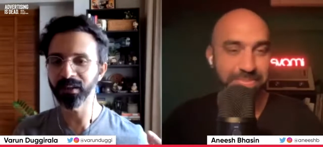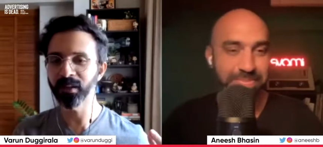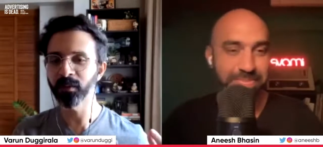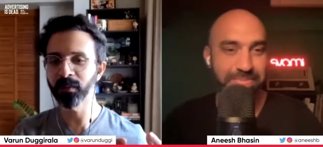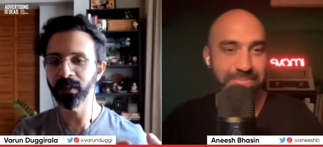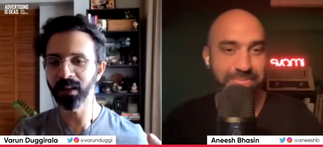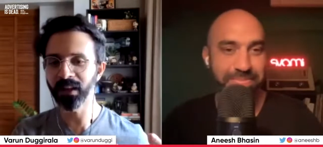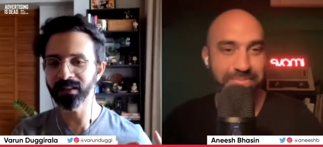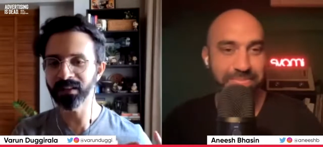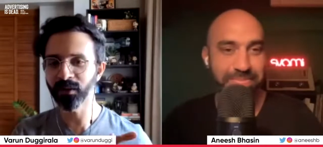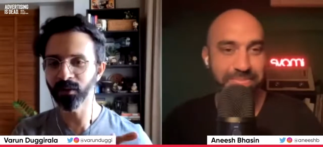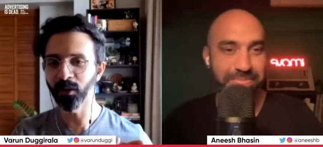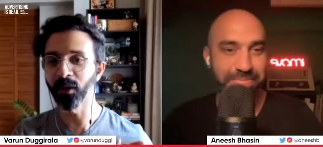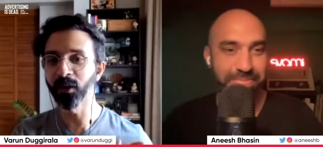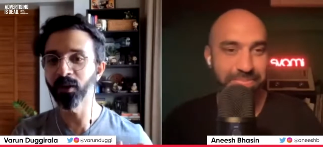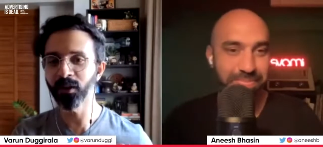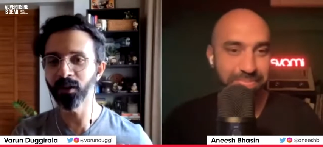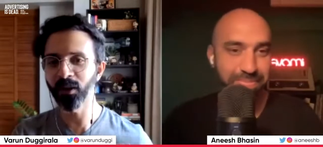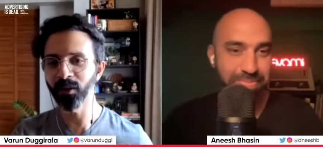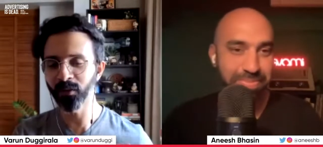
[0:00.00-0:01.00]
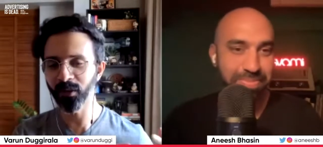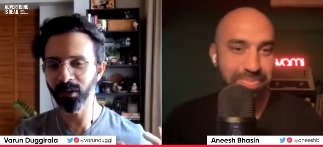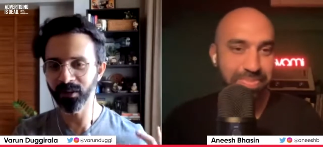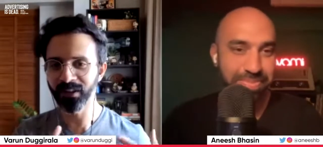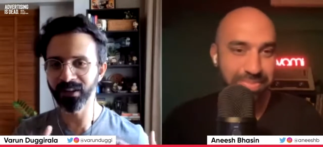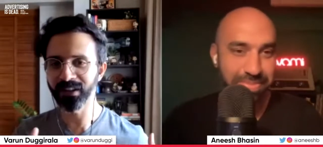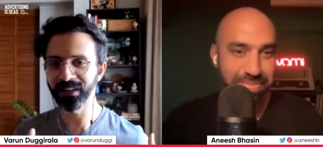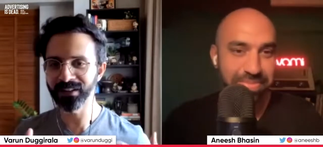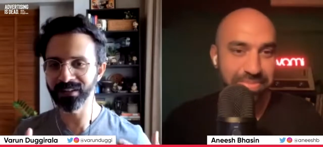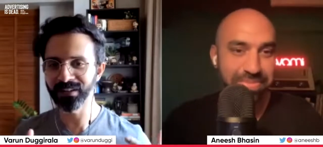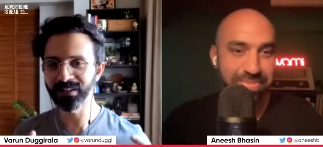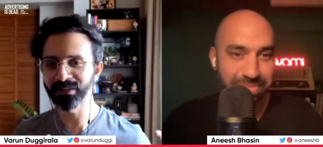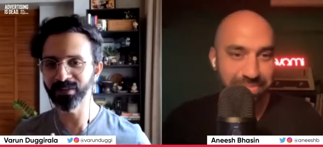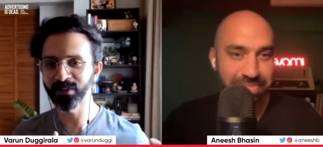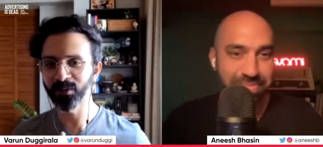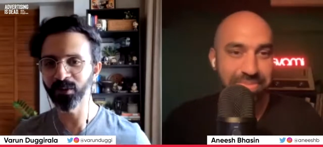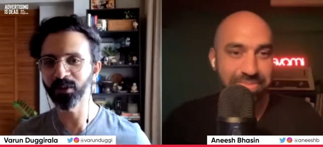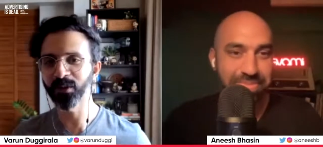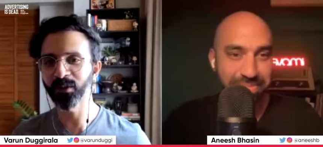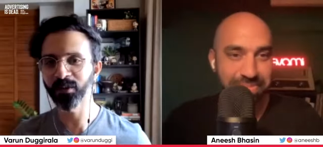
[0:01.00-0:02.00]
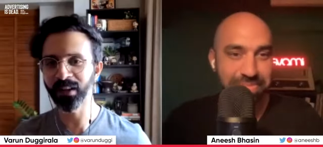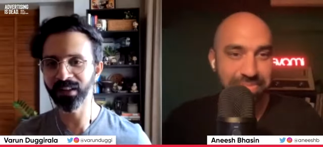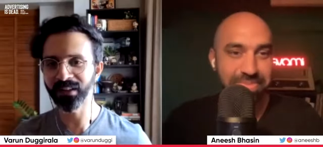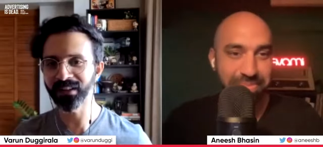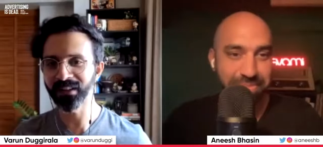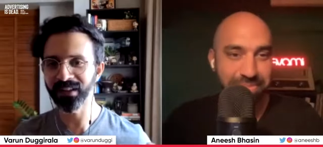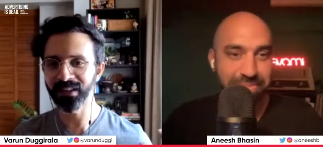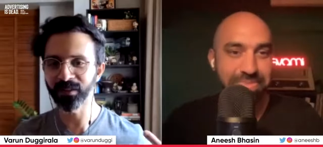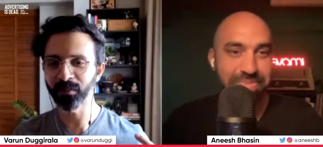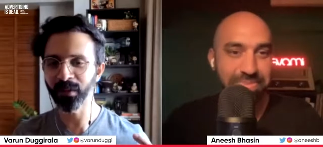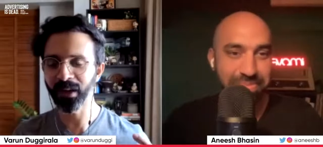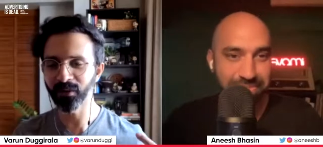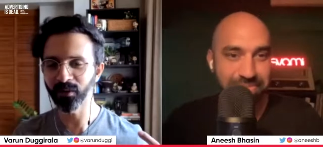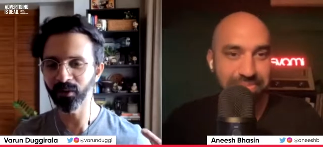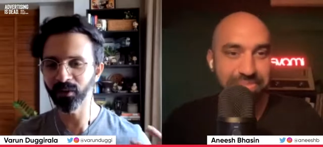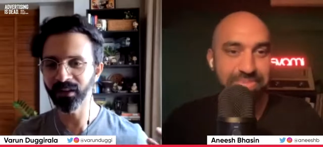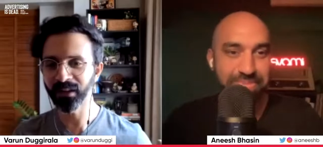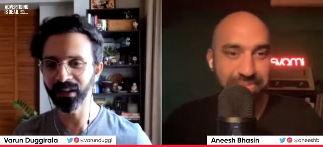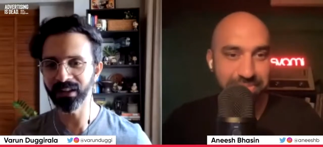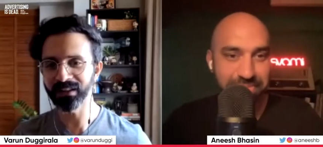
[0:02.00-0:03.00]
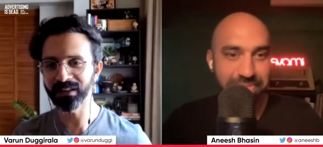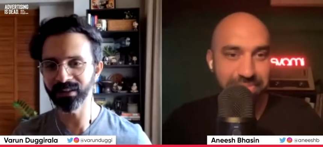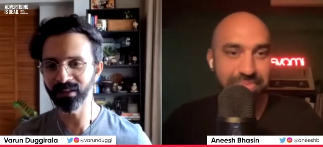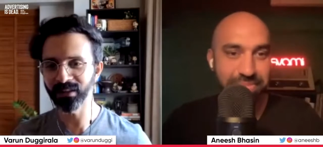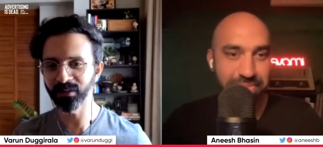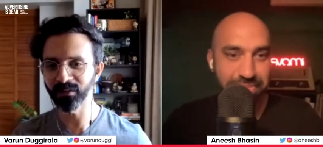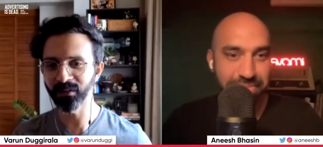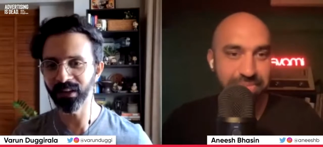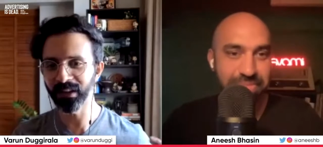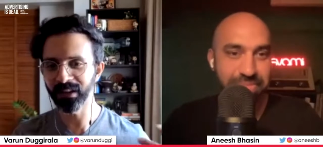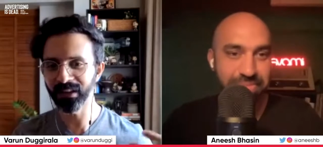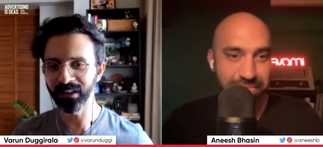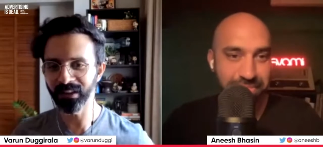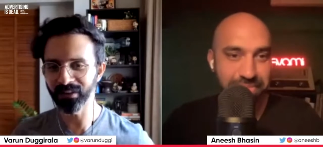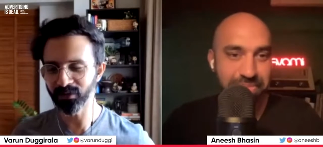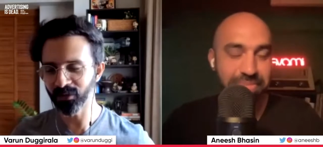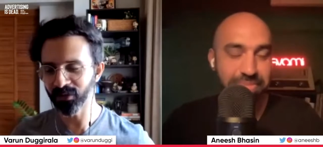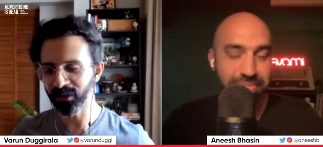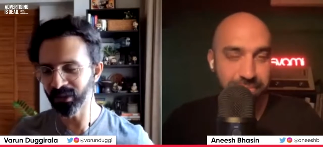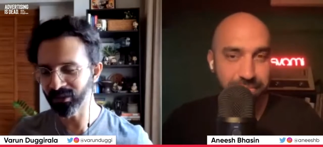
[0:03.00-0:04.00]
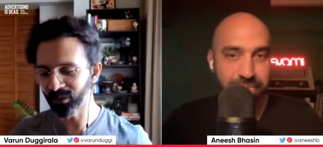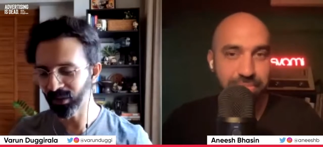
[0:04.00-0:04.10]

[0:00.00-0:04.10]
Speaker 1: makes a wrong call for other reasons. You know, the fact that drink might not taste the way it needs to taste.